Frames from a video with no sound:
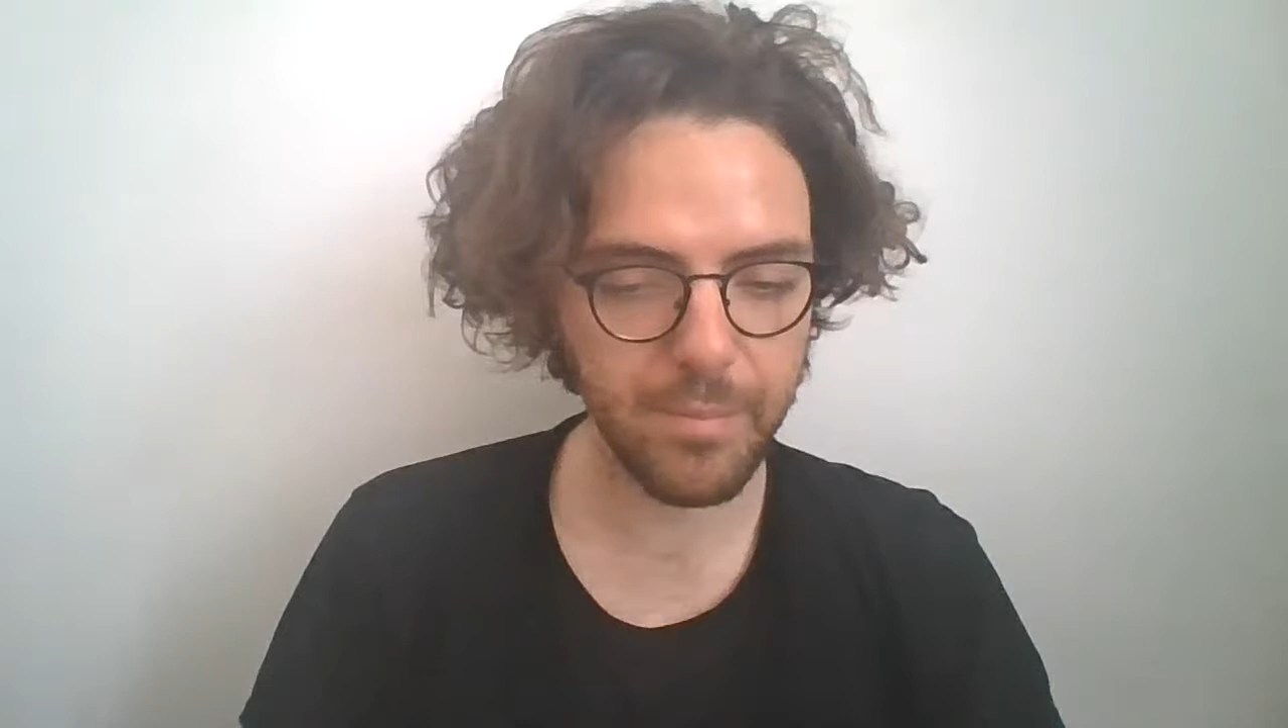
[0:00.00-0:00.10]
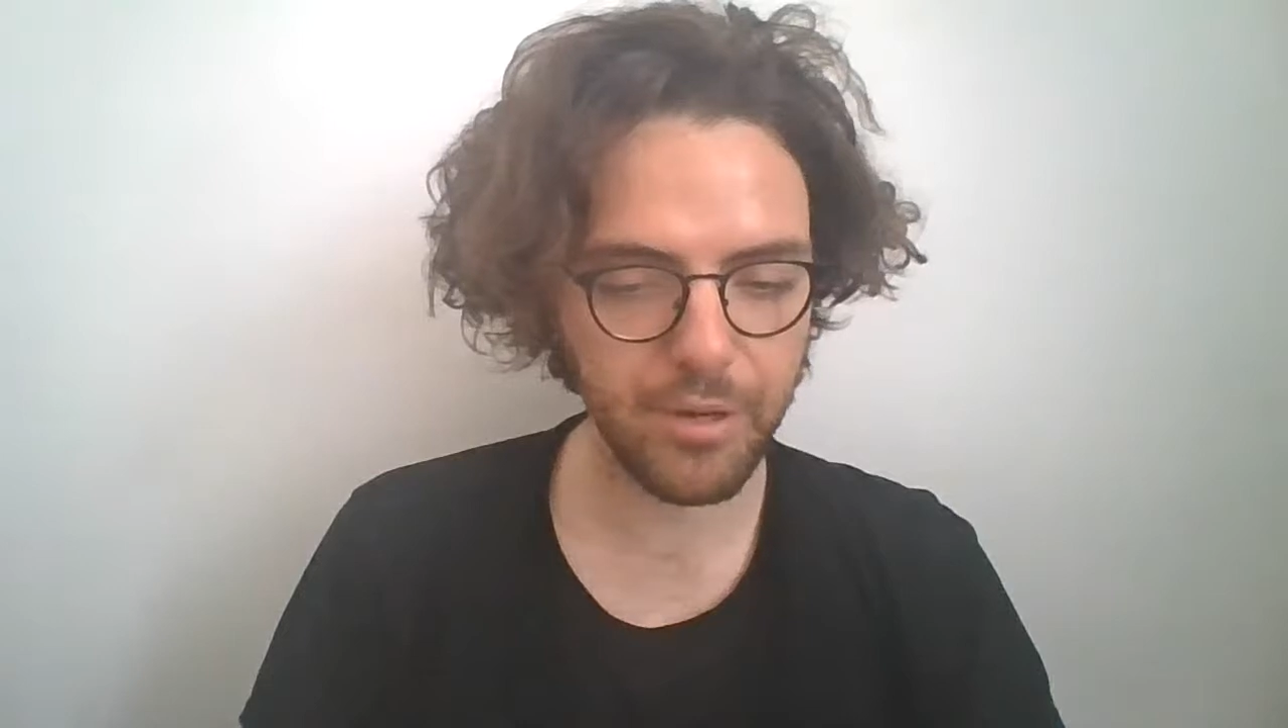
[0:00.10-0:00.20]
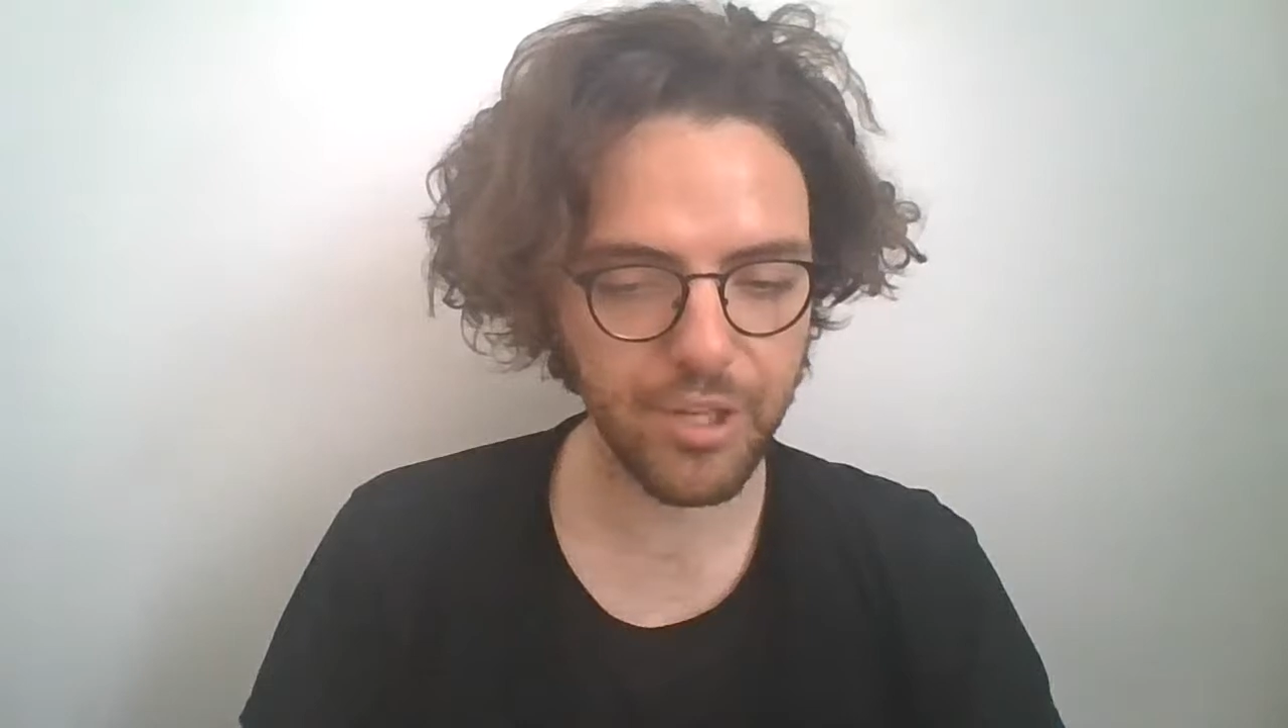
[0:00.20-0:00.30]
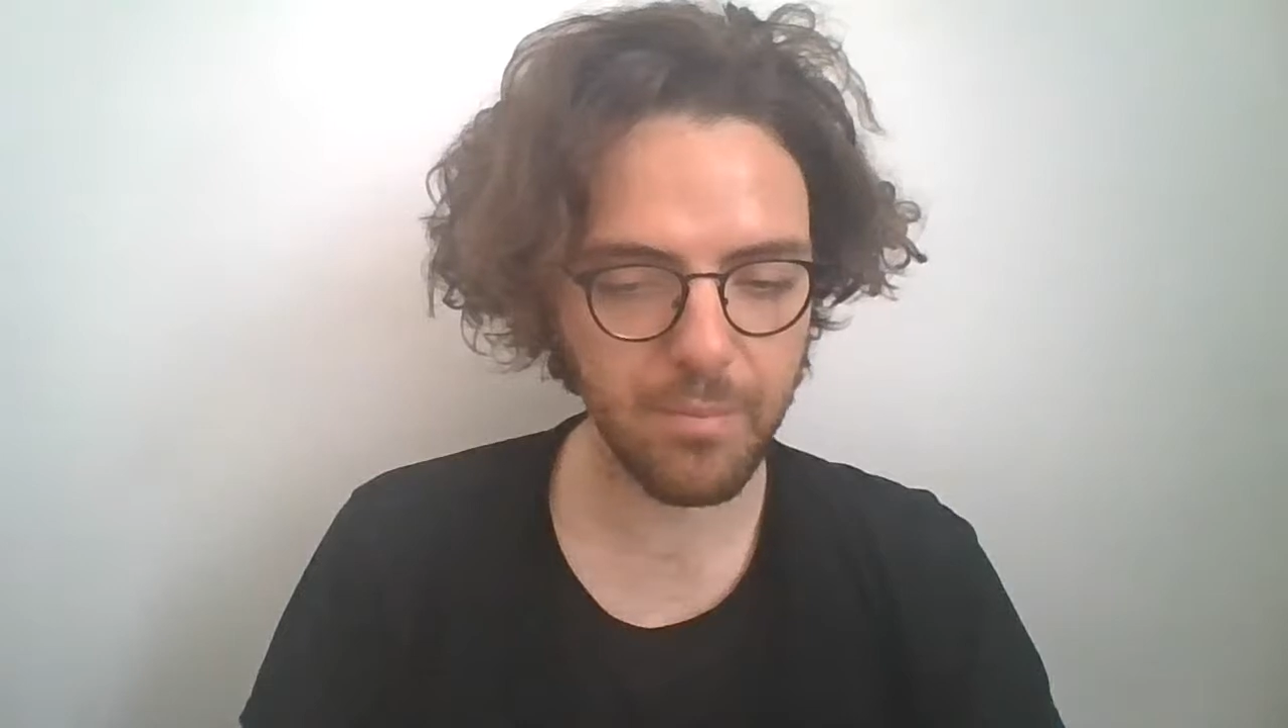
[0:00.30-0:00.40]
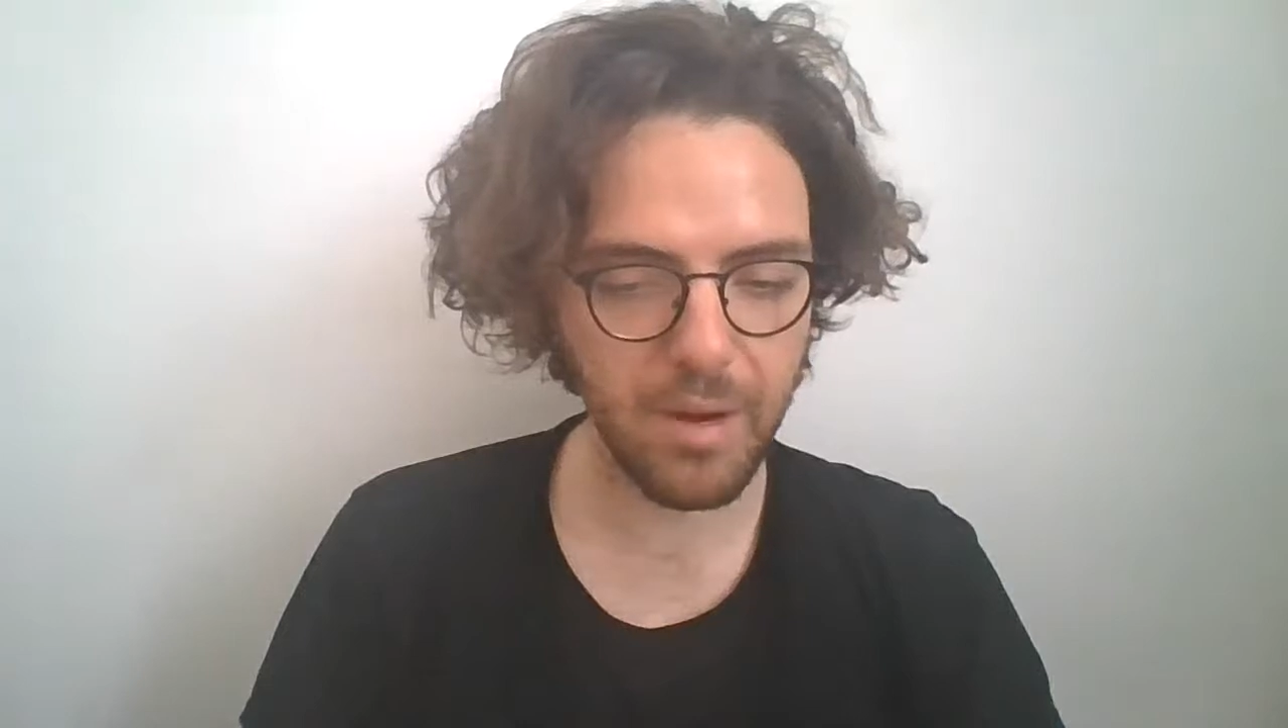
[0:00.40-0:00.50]

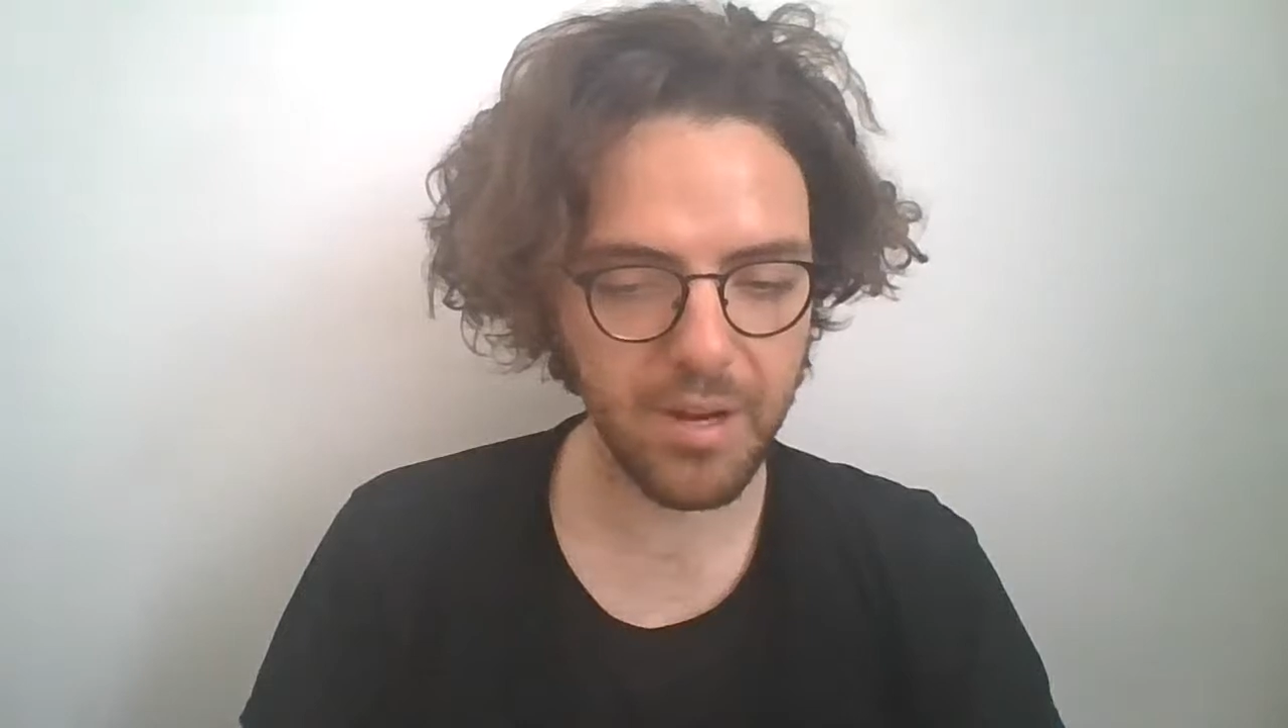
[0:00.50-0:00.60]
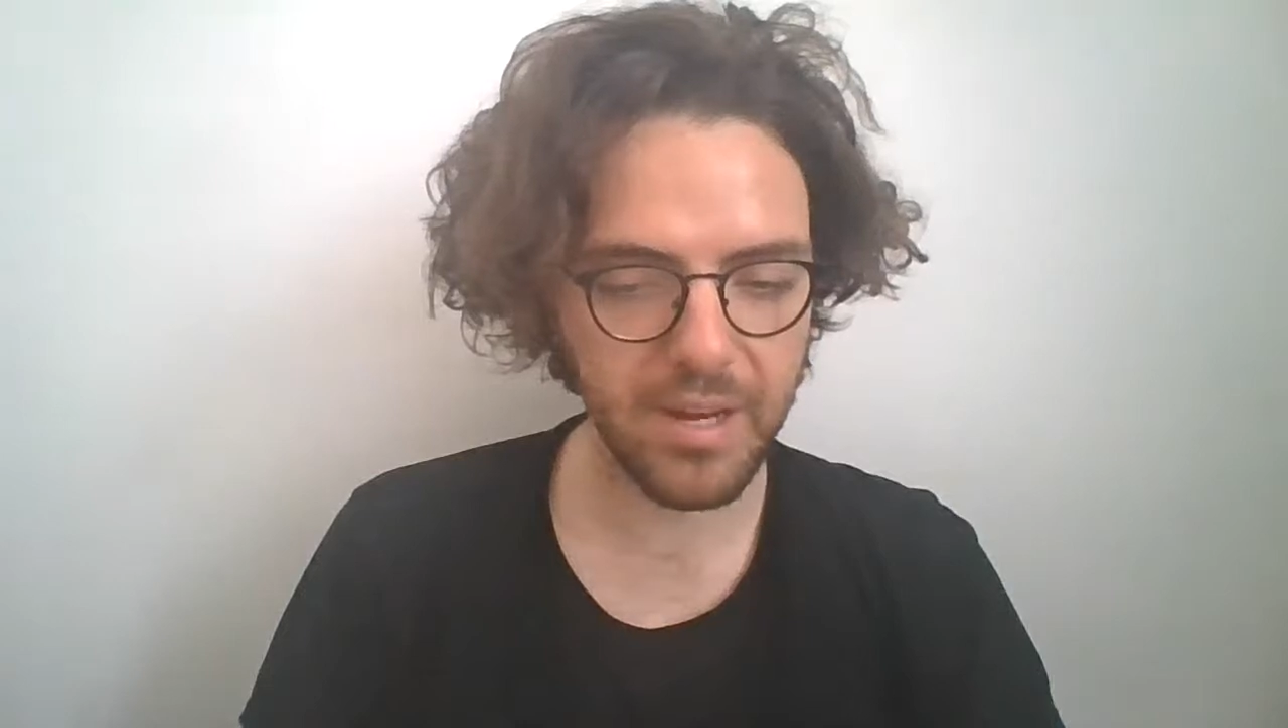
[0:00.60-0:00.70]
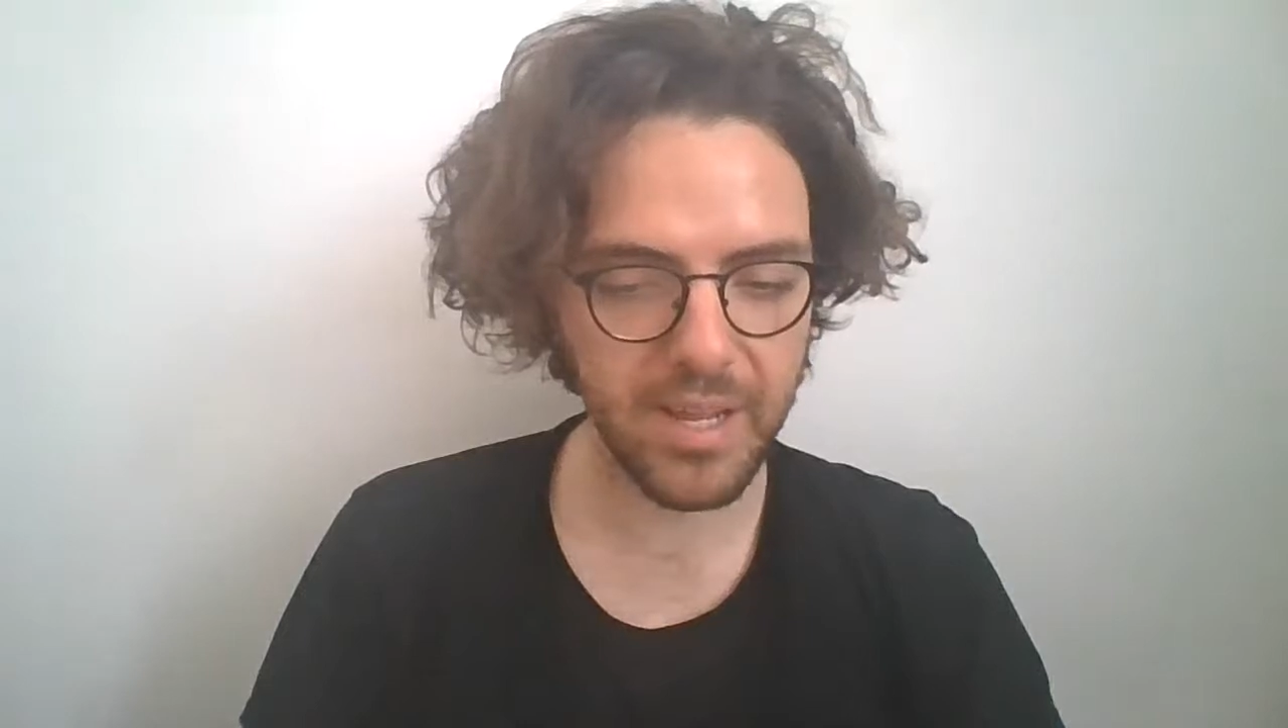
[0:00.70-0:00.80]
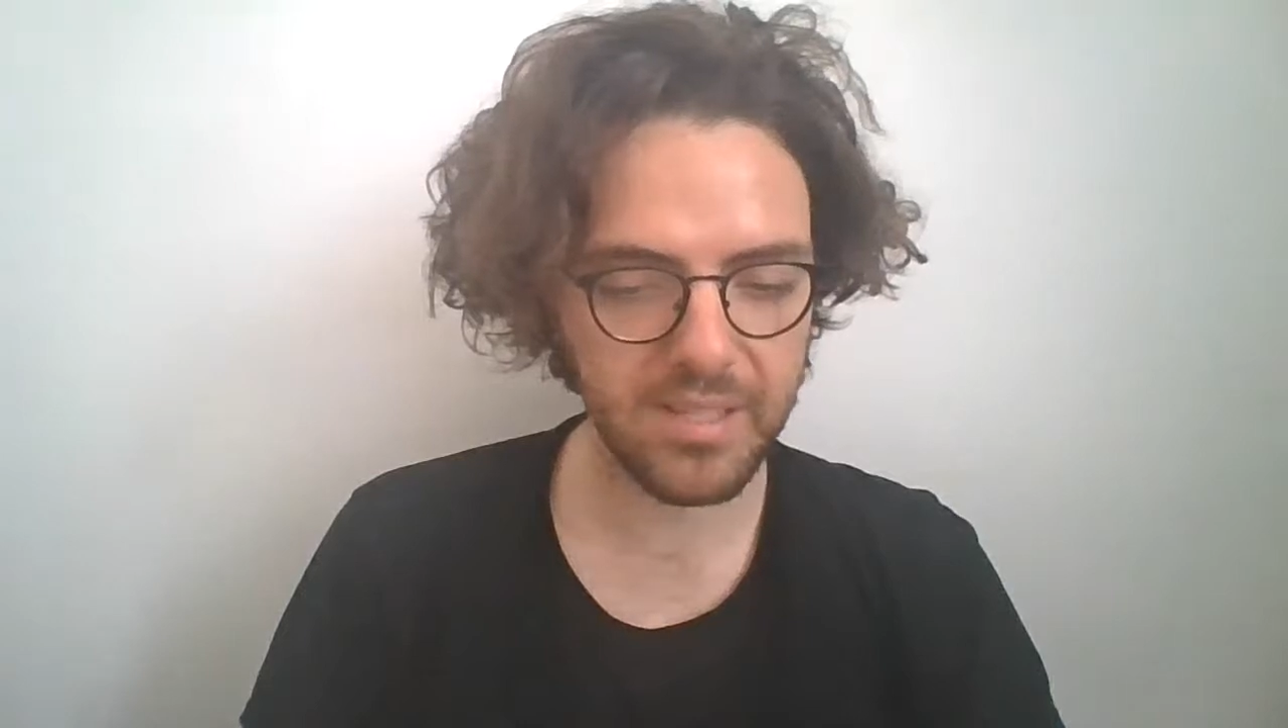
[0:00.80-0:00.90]
about commodity